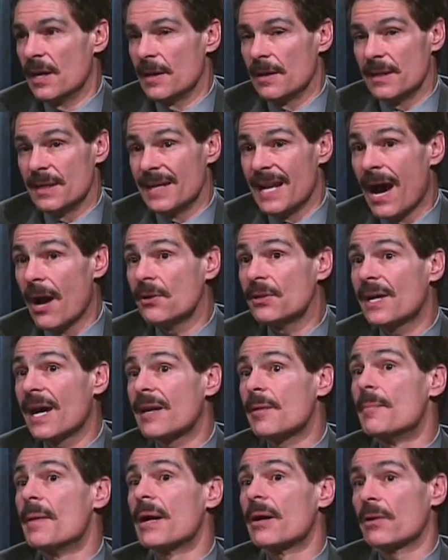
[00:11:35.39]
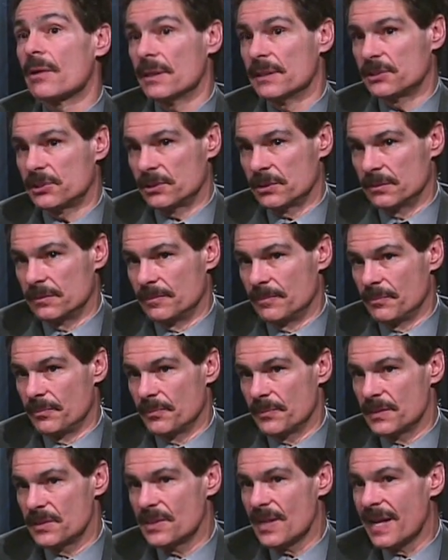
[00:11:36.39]
Now you got a marital issue.
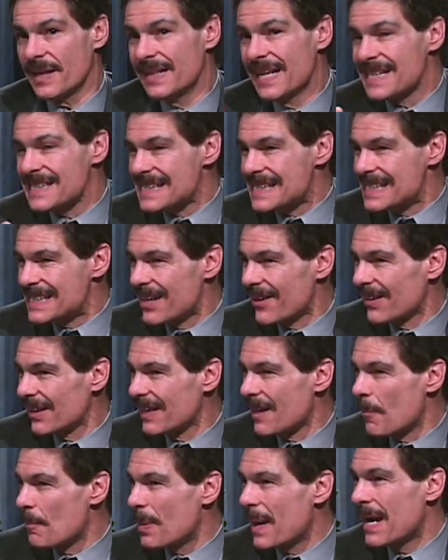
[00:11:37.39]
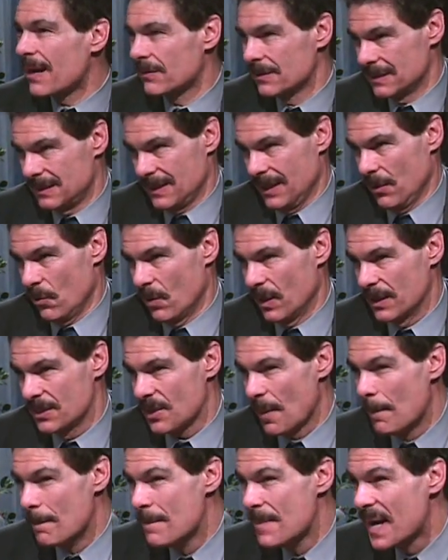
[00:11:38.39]
It's not necessarily a parenting one. It's
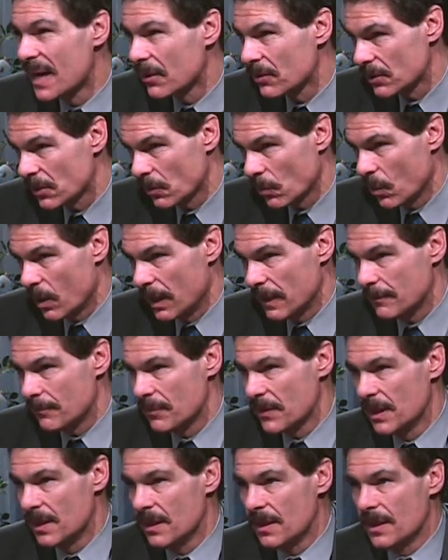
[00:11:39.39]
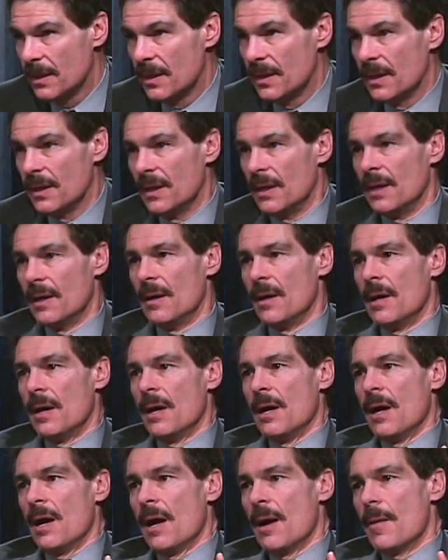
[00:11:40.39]
a marital one.
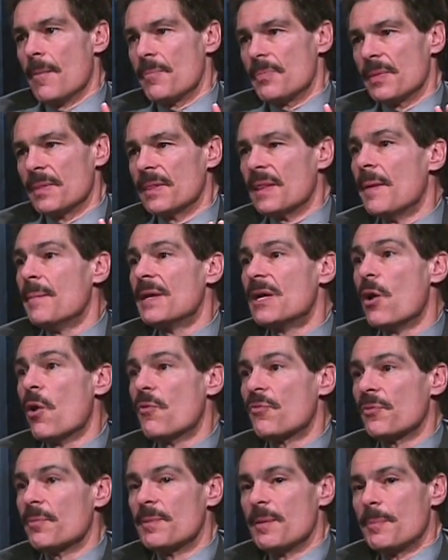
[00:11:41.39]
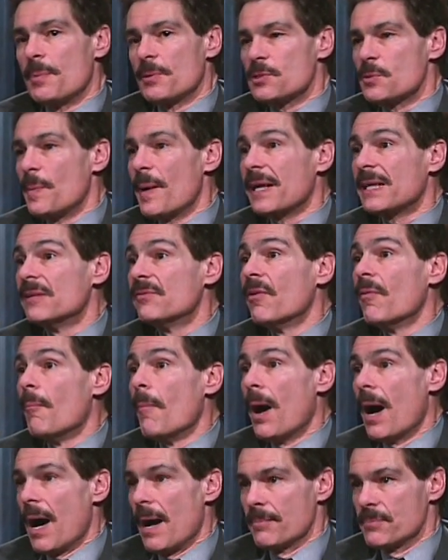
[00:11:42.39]
Let me go from the perspective of
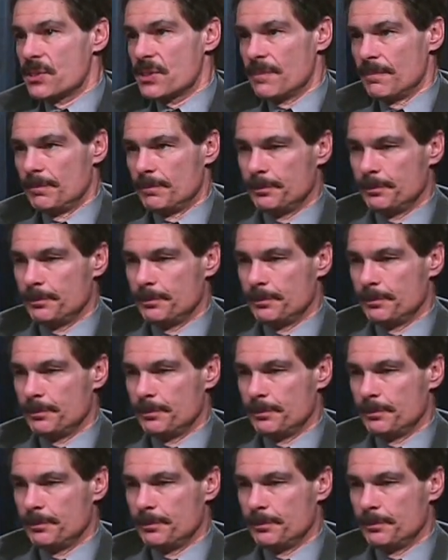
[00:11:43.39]
moms.